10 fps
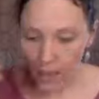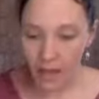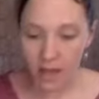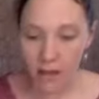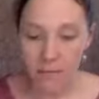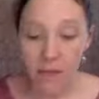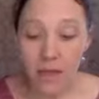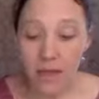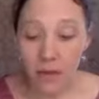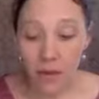An
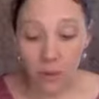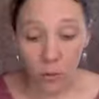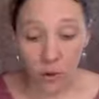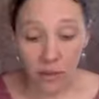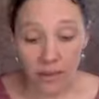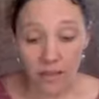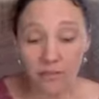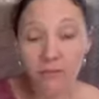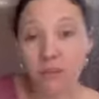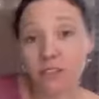oil in a
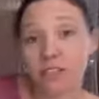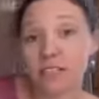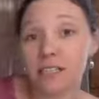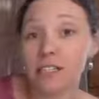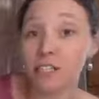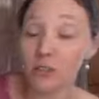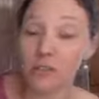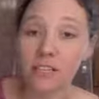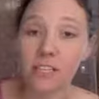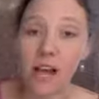diffuser can
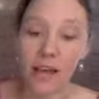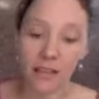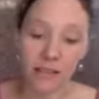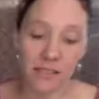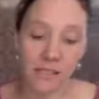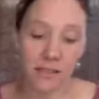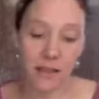soothe a child's